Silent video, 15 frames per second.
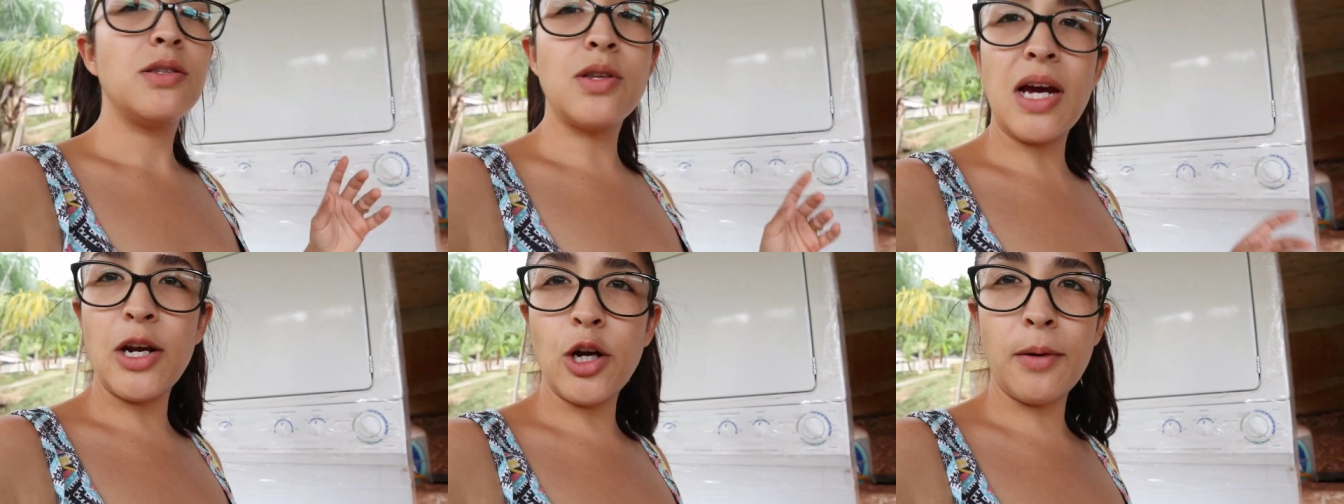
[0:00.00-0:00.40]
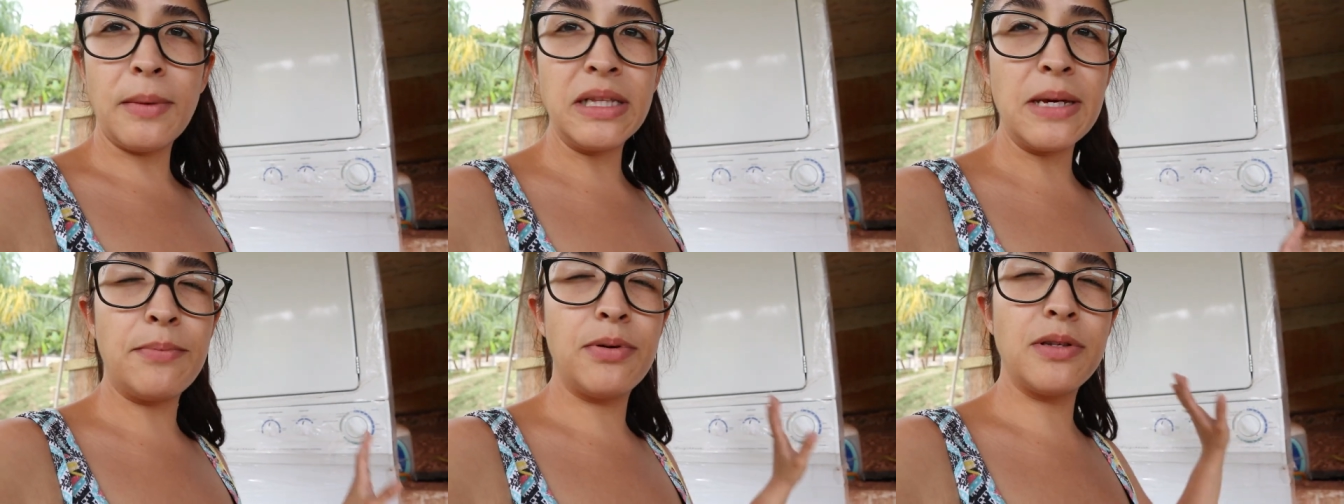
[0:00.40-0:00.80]
so I
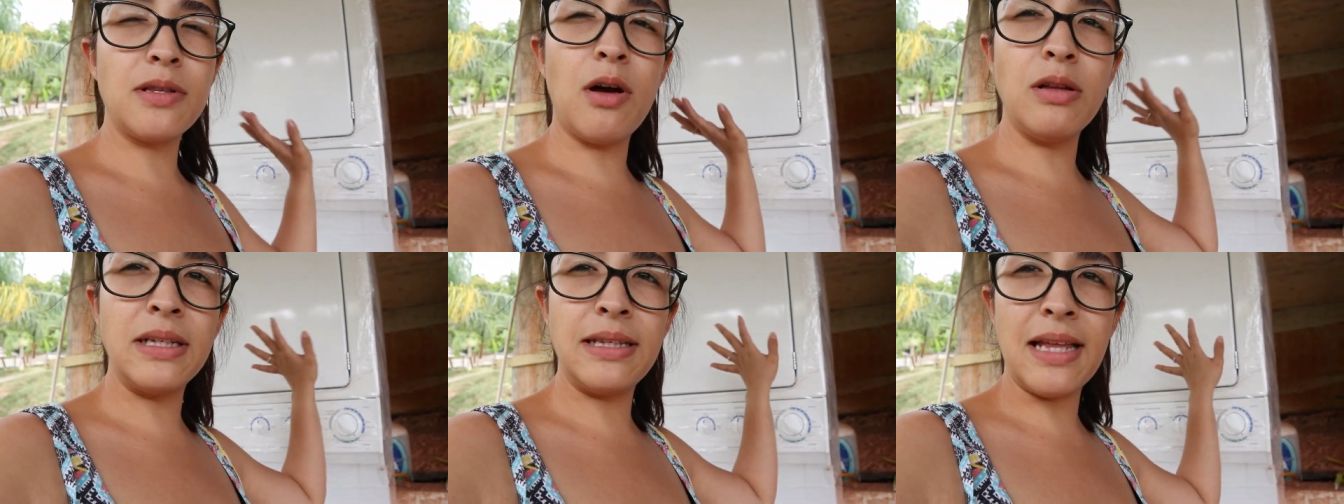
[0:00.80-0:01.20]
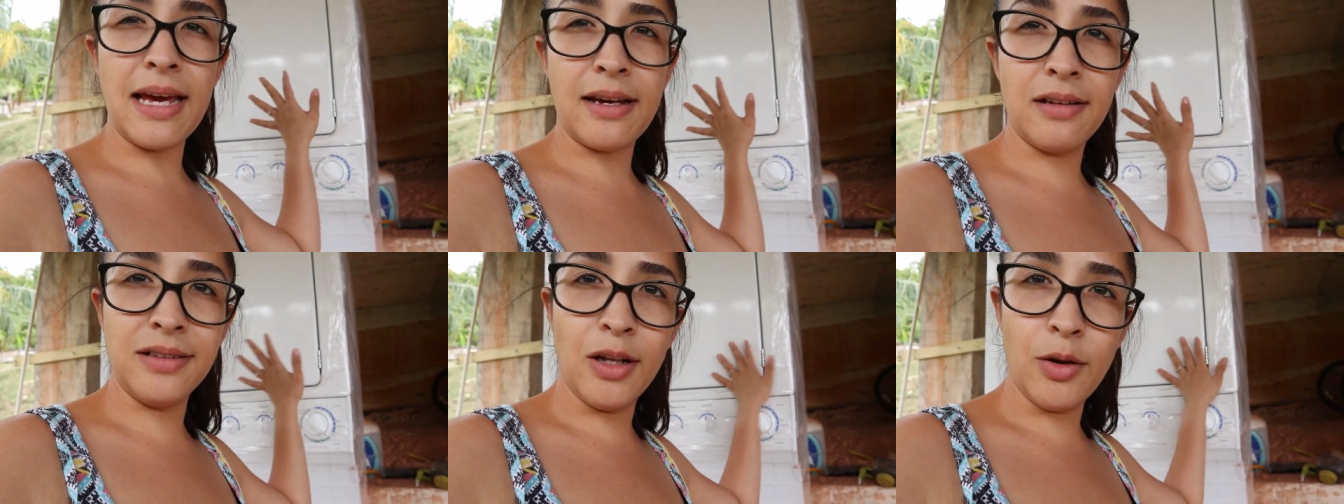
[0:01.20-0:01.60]
normally put only
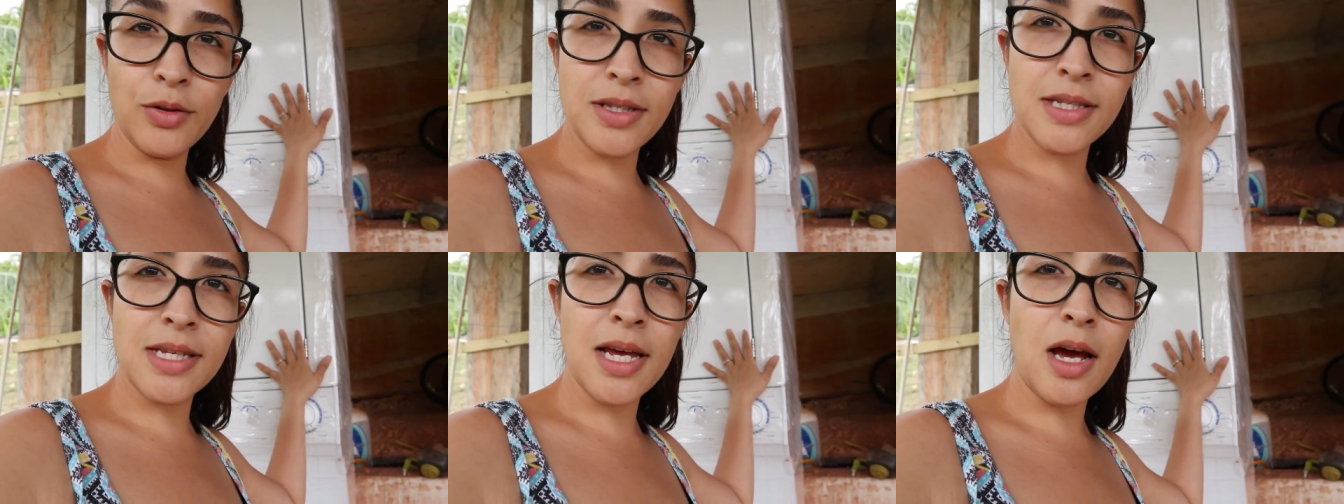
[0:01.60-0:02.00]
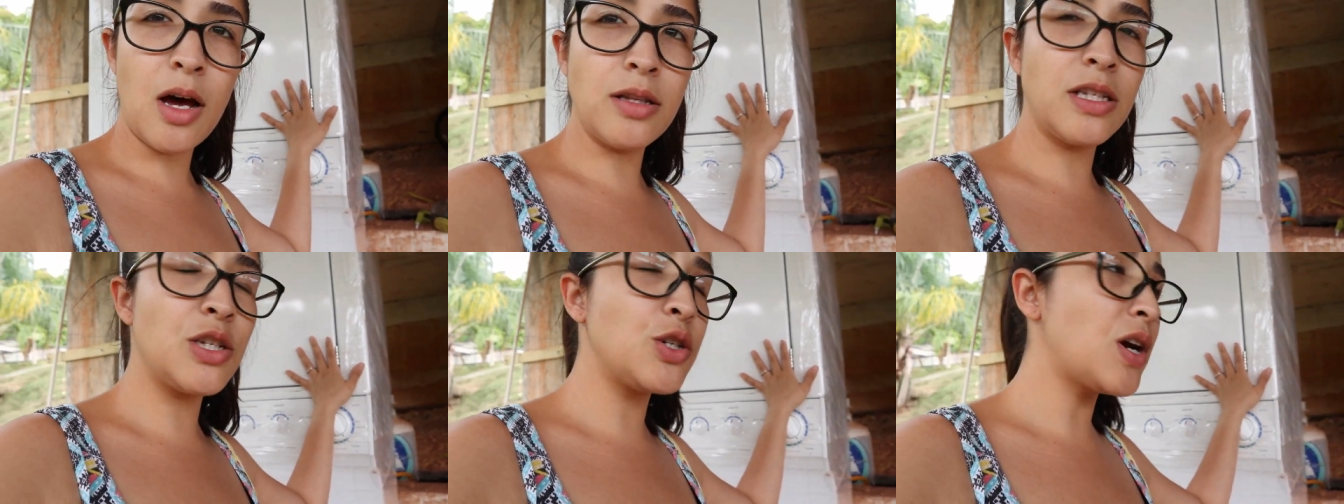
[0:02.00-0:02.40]
like clothes
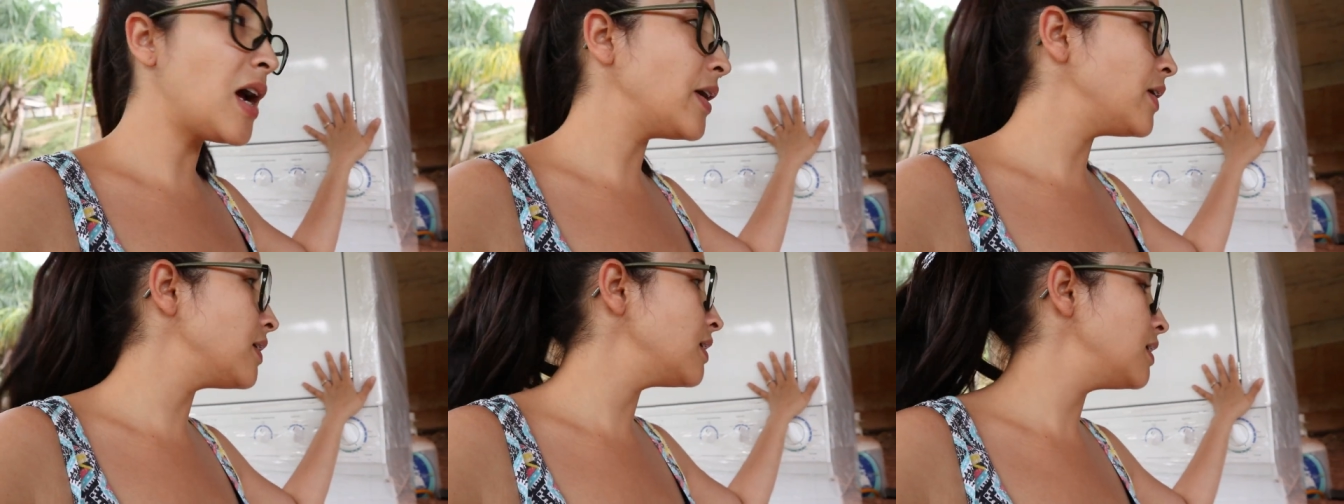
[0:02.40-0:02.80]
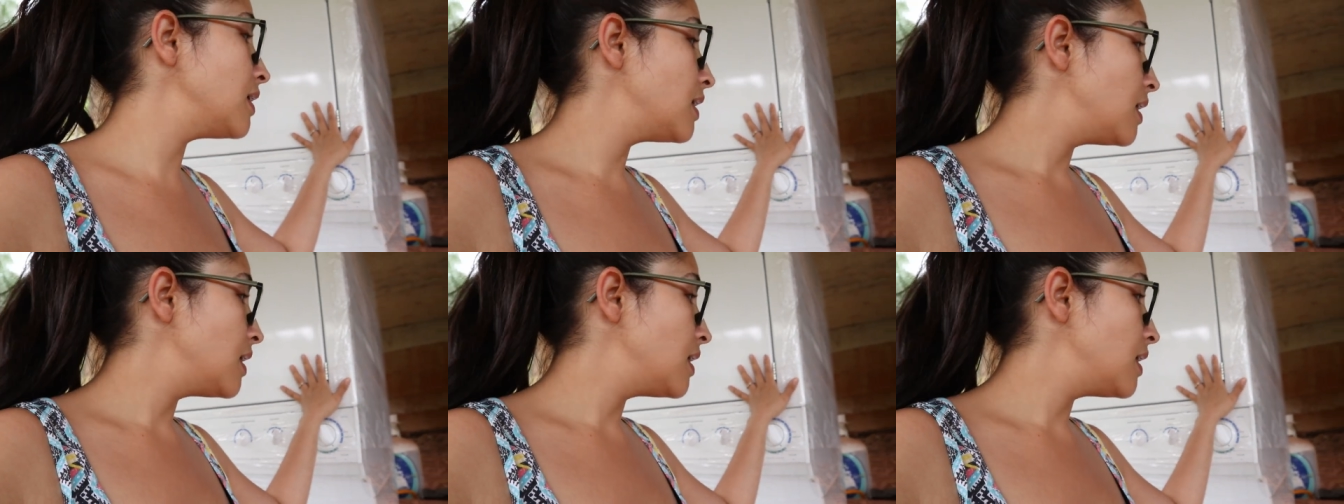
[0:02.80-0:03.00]
on the dryer